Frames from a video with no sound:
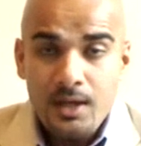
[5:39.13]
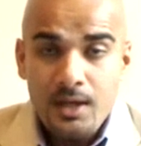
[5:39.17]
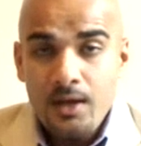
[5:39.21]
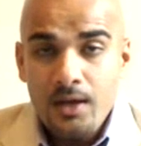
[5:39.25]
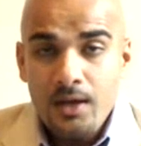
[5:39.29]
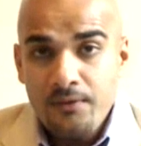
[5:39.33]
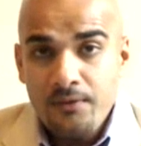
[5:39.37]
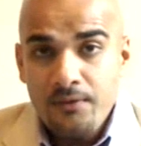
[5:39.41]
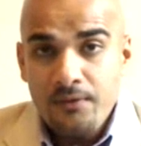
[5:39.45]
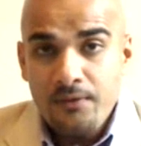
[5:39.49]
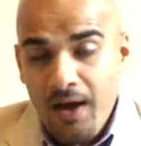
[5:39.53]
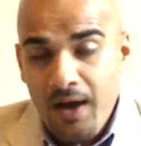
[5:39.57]

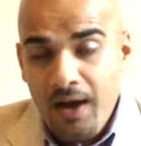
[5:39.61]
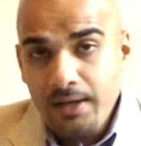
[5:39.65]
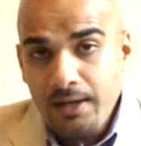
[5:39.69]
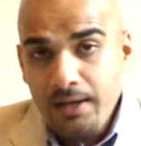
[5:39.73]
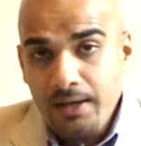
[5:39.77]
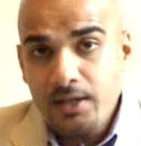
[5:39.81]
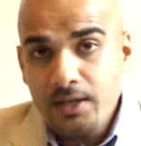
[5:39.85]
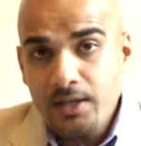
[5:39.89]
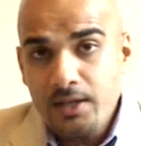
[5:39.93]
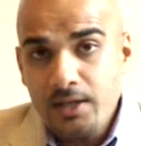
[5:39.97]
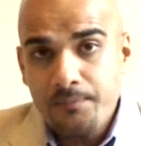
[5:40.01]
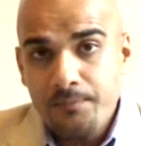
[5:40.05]

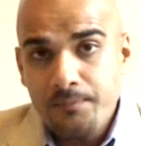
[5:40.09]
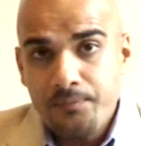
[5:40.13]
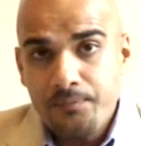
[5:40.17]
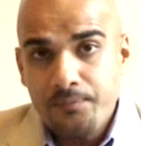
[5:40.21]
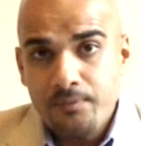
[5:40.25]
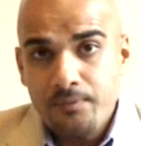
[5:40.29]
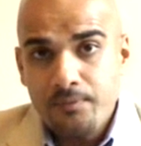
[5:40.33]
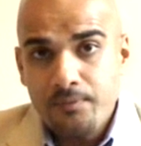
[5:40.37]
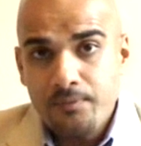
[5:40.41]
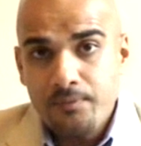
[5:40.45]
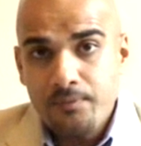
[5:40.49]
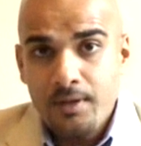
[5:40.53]
Finally,
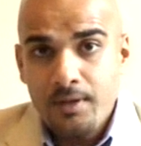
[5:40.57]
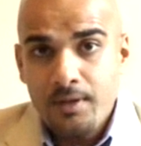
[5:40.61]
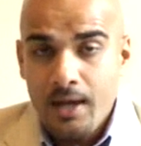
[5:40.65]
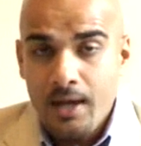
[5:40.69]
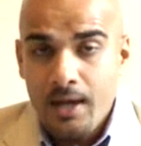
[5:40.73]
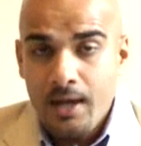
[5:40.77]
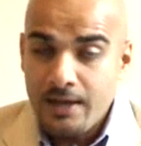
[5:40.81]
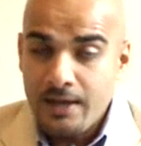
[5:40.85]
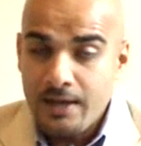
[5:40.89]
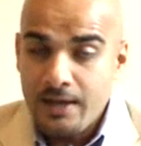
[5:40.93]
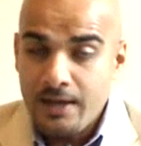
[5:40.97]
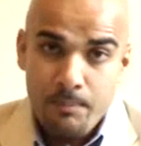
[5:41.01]

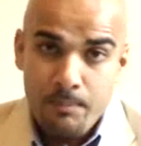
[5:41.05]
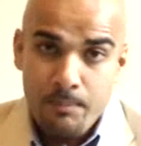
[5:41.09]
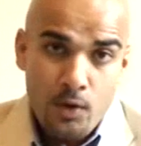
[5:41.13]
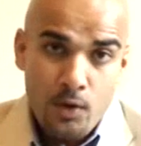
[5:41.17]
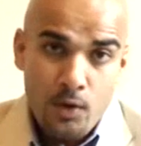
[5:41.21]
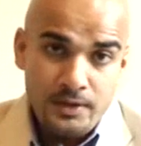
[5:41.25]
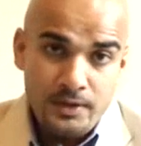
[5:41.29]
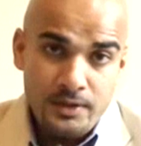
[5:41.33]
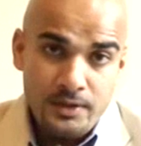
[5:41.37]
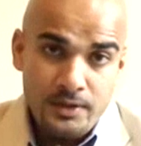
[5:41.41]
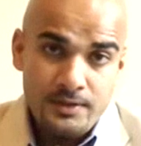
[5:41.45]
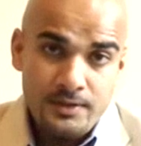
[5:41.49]
as a
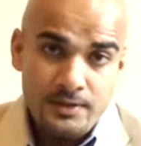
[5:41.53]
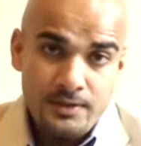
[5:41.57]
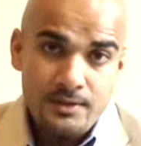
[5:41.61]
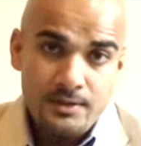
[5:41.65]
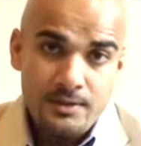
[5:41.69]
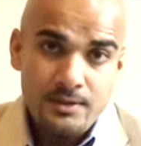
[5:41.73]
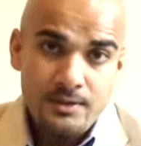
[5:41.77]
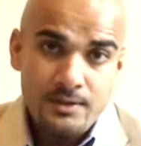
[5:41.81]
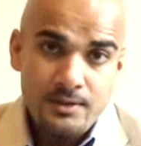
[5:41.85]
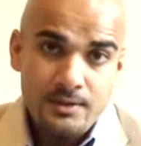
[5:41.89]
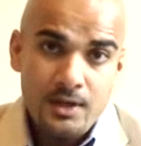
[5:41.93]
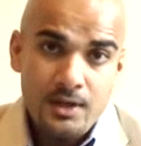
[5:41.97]
bonus,
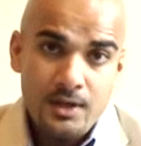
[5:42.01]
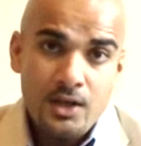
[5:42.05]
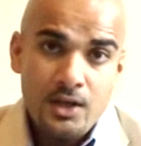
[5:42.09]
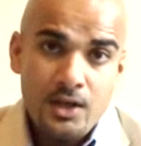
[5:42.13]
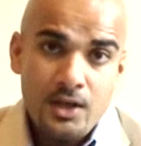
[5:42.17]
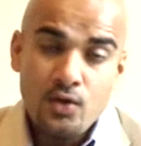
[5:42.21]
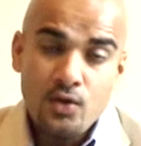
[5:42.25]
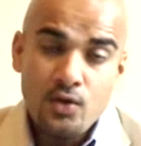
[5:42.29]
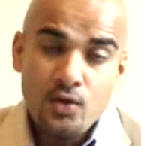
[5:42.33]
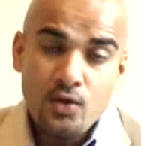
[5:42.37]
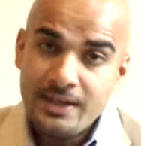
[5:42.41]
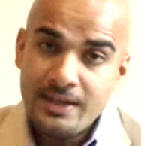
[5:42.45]

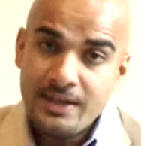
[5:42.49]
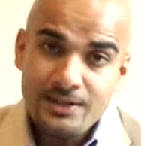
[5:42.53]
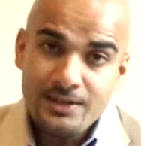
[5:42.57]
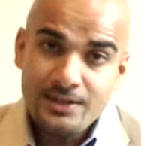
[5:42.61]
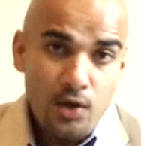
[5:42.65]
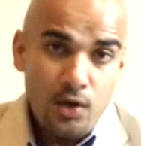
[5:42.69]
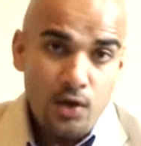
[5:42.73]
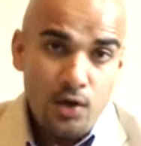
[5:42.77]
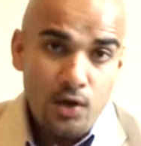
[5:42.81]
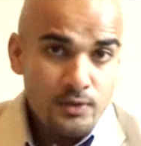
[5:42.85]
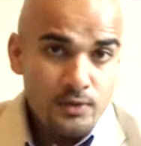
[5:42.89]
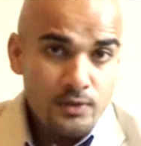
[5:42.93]
you need to
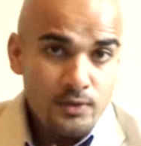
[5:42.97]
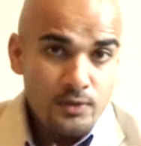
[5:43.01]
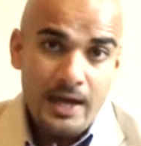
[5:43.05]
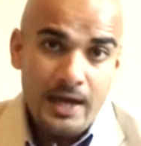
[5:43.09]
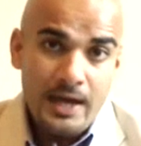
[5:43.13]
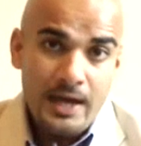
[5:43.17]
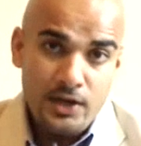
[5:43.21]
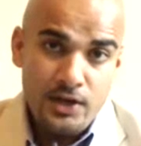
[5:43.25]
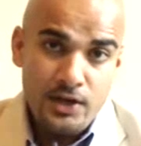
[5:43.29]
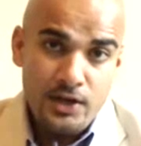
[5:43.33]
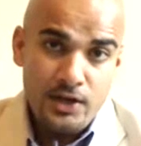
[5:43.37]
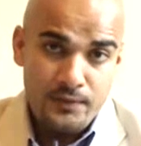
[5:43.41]
close that
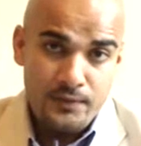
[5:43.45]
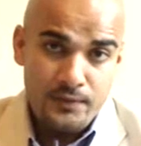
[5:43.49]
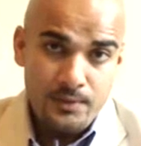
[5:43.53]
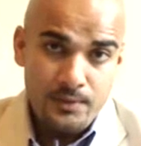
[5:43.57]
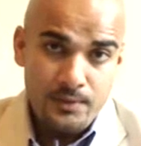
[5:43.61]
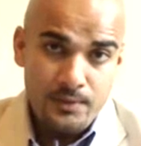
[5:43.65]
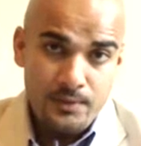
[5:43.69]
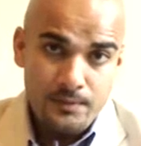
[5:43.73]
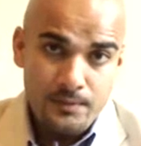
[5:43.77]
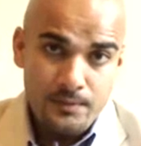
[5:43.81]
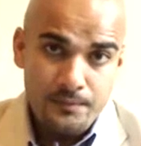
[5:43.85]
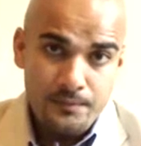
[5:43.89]
interview.
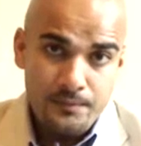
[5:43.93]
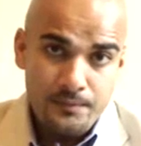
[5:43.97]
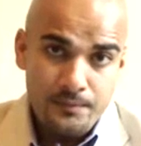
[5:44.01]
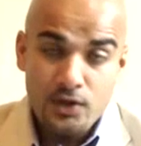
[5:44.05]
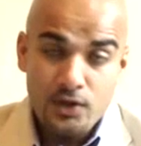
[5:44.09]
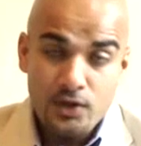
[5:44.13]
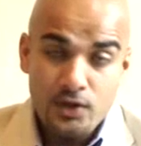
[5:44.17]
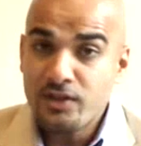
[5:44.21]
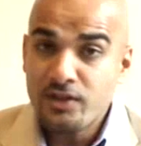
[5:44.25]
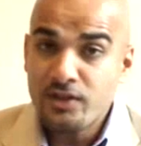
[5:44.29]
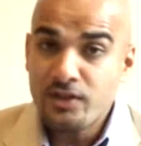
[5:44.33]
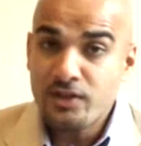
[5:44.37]
You
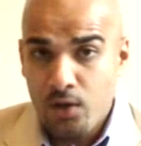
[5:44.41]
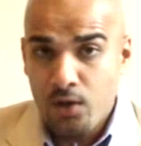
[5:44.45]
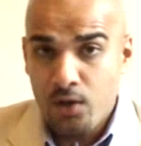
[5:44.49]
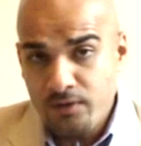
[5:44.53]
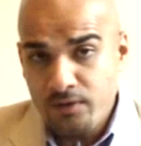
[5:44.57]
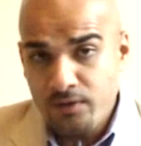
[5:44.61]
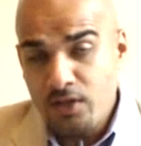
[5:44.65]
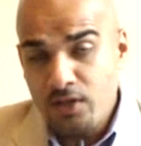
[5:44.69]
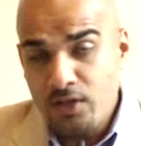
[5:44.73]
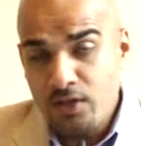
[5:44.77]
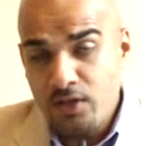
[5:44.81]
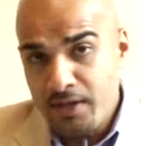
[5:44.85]
need to close
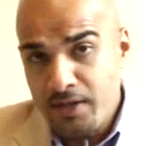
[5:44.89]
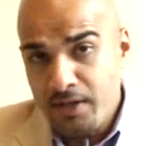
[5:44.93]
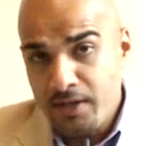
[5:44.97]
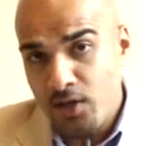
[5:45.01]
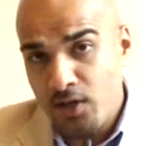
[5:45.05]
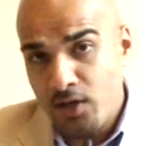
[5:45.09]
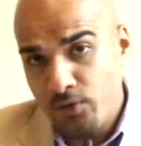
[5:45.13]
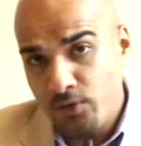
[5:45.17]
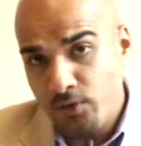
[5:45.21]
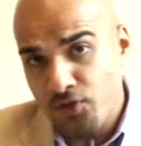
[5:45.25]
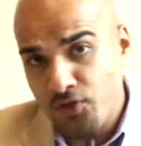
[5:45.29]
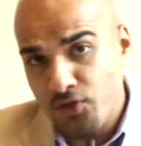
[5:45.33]
it, and you need to
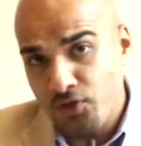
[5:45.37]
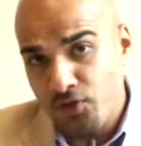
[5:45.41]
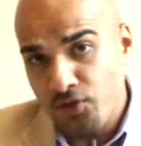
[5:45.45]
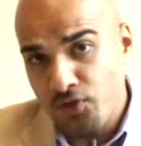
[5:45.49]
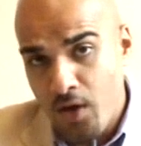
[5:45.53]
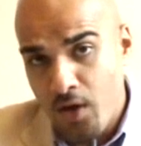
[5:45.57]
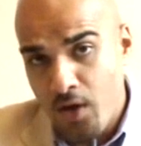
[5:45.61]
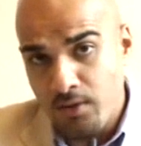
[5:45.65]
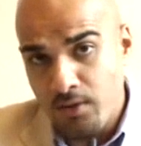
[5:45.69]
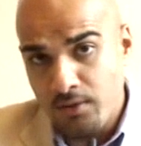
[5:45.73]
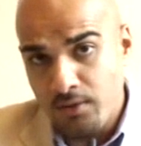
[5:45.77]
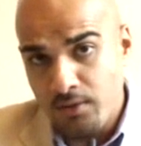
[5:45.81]
close it
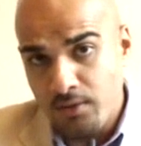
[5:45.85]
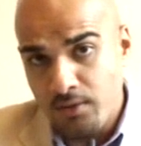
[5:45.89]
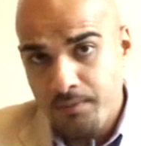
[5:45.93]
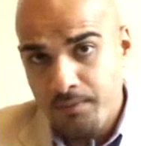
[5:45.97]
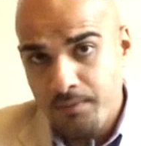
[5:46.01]
strong.